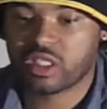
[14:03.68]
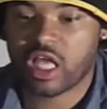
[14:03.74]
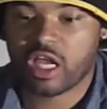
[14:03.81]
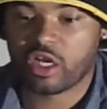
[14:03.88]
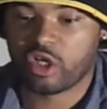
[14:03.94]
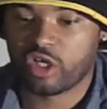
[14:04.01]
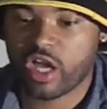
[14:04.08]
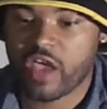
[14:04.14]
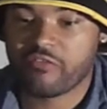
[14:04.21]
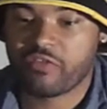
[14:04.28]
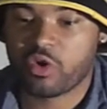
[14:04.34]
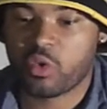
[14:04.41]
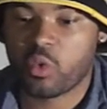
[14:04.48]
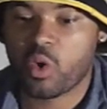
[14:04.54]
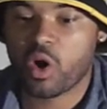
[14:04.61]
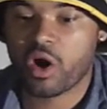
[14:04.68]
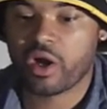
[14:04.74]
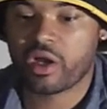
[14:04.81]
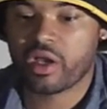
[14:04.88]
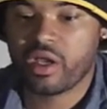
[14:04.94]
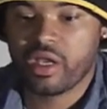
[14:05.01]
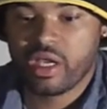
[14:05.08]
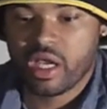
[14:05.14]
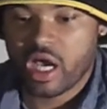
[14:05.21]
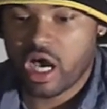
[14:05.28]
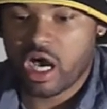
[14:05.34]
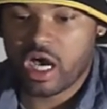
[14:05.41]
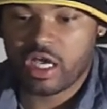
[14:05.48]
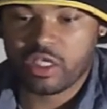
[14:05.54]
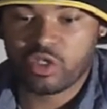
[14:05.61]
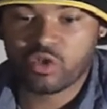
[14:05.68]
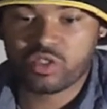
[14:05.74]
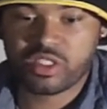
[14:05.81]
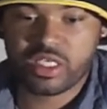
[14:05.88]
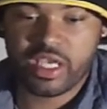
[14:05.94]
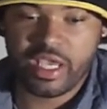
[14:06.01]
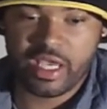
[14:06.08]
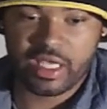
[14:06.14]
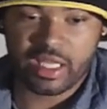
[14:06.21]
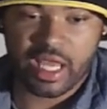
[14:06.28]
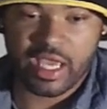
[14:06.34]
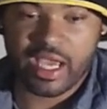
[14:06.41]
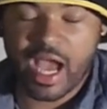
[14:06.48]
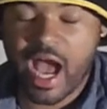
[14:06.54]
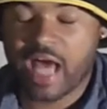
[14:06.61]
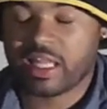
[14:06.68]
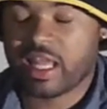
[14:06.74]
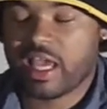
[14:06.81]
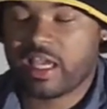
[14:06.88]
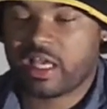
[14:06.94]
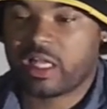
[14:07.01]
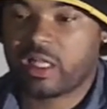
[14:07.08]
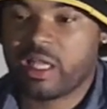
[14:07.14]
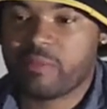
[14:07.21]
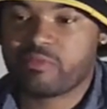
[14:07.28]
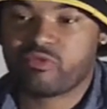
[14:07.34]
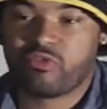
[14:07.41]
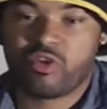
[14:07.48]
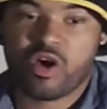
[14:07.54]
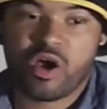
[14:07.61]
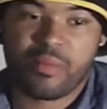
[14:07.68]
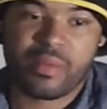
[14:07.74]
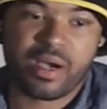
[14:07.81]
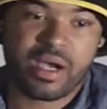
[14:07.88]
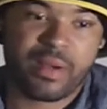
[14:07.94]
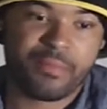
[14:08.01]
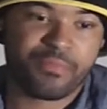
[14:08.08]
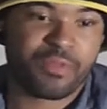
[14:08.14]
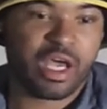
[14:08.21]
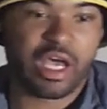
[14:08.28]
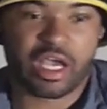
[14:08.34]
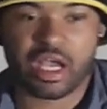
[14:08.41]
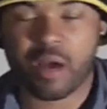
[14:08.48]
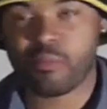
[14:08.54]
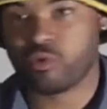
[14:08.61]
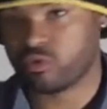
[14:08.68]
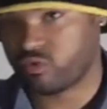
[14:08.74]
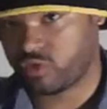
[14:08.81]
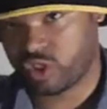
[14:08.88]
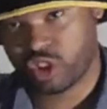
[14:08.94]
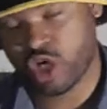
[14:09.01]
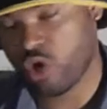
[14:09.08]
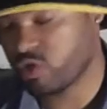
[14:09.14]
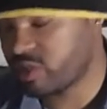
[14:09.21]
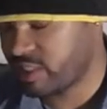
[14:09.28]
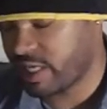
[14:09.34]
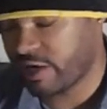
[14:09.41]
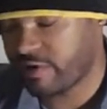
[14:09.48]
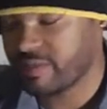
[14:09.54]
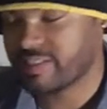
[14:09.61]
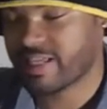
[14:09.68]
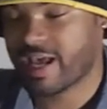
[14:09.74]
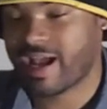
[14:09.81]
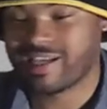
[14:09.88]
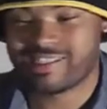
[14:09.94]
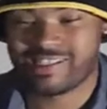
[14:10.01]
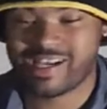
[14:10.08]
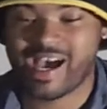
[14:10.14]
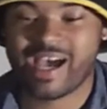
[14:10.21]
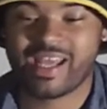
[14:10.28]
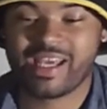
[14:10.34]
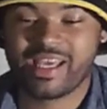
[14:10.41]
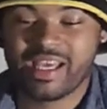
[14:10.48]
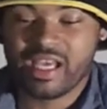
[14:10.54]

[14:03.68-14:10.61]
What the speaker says: a lot of graphic work. You'll see like highlight clips from a couple show series that I shot.